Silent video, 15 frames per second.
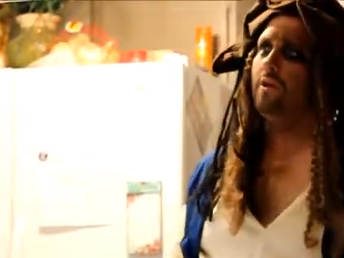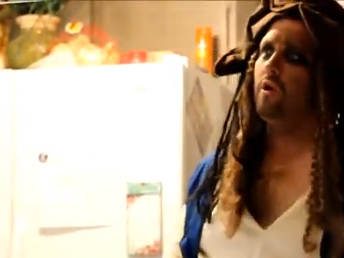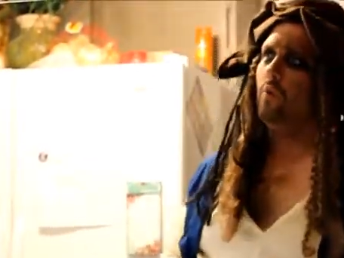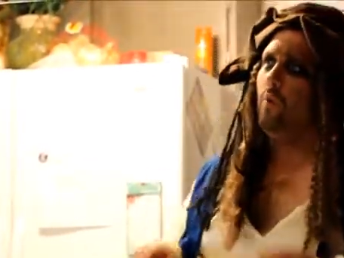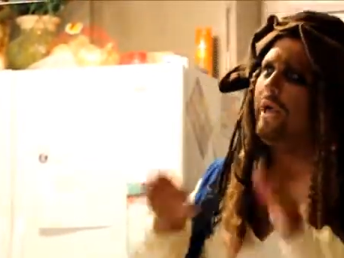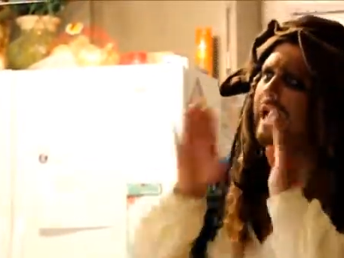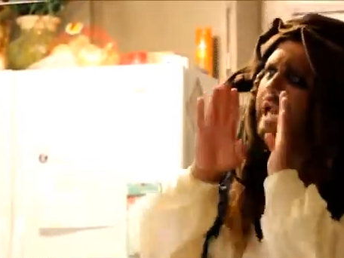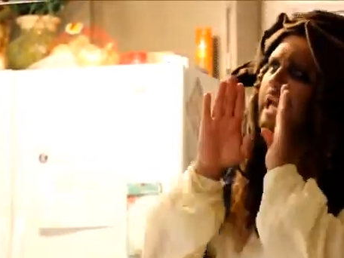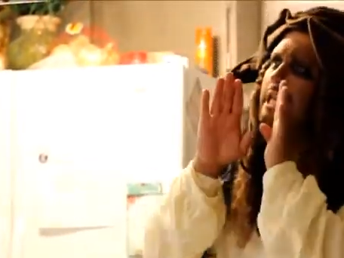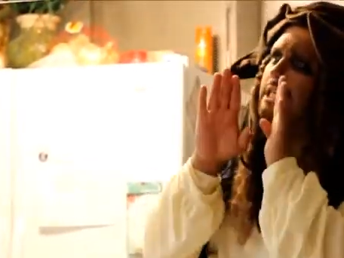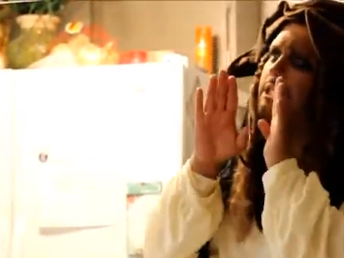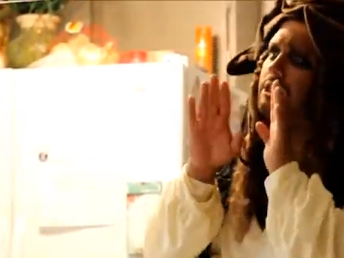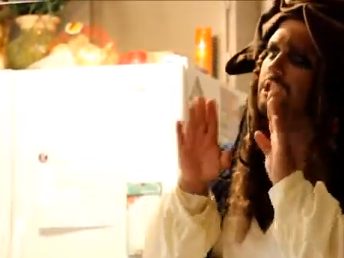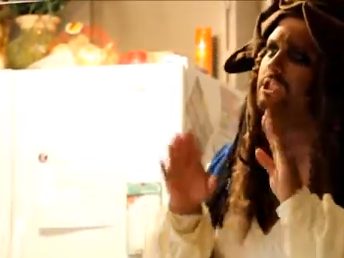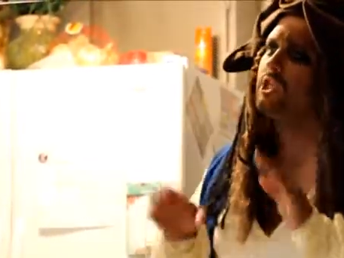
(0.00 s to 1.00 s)

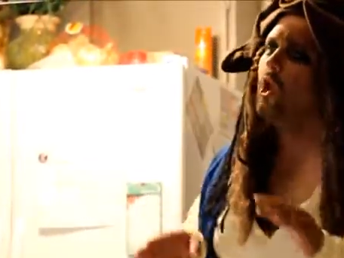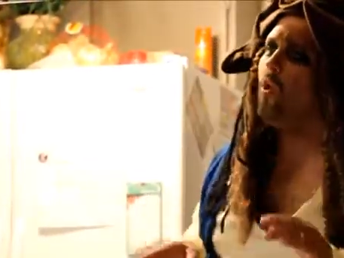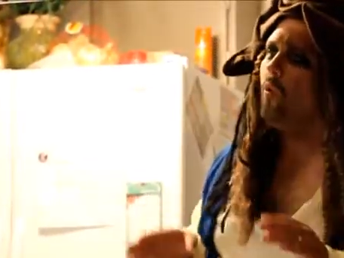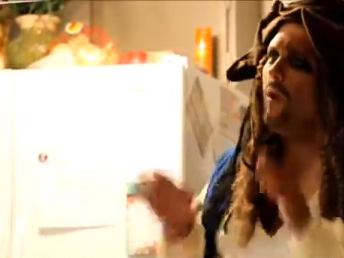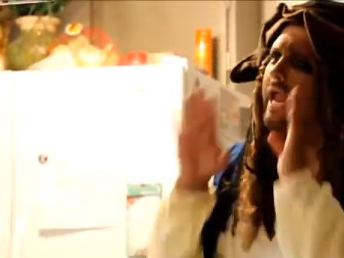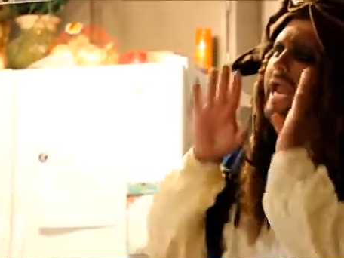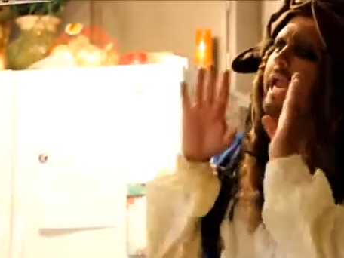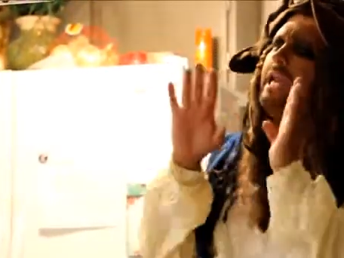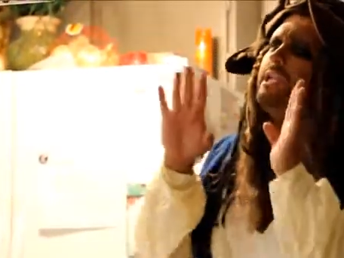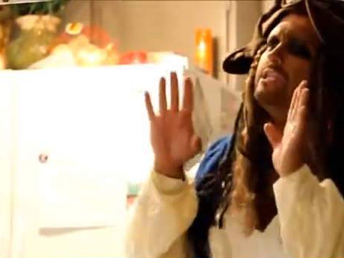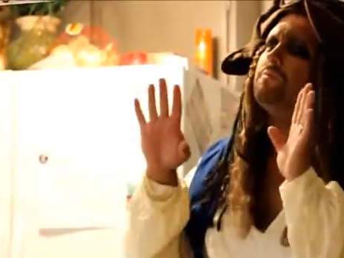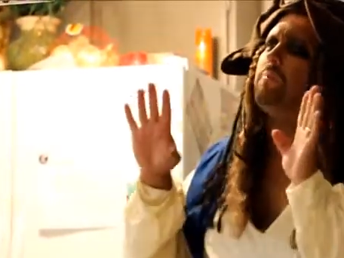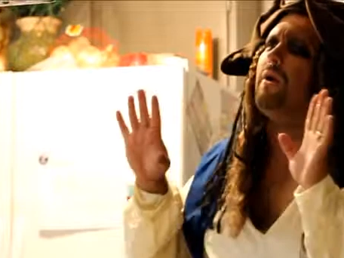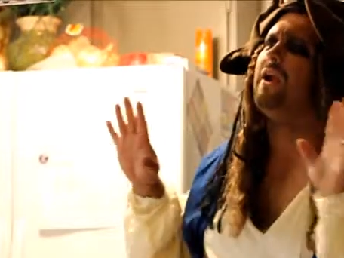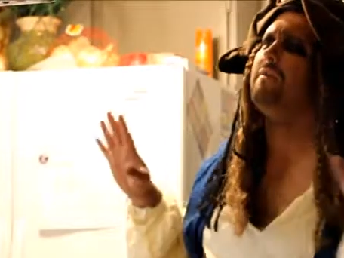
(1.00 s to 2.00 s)
Wings!
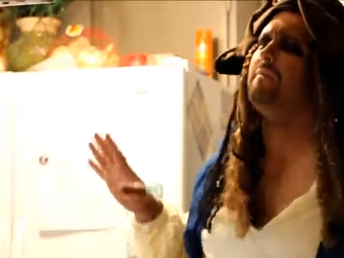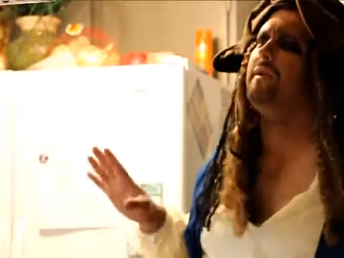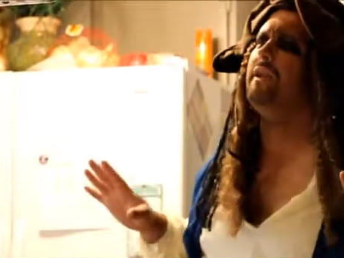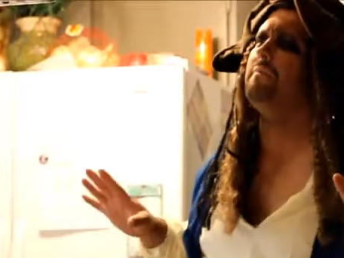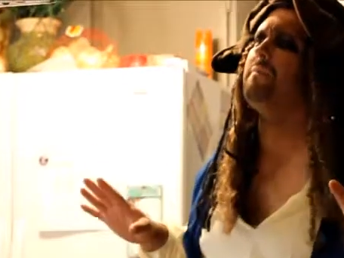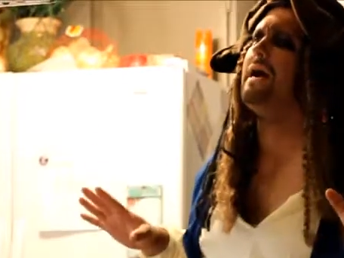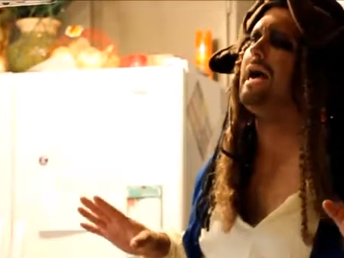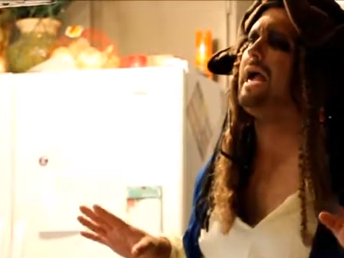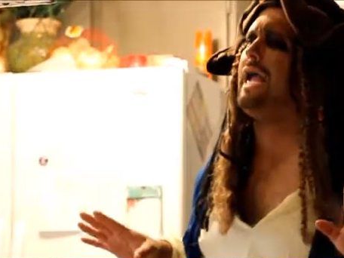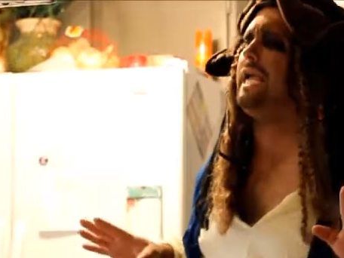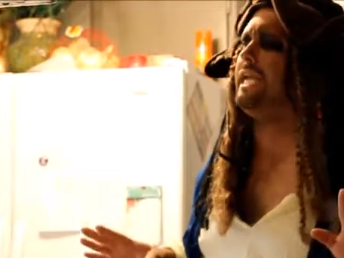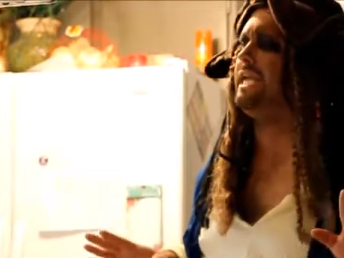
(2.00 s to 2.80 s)
Wings! Bring me my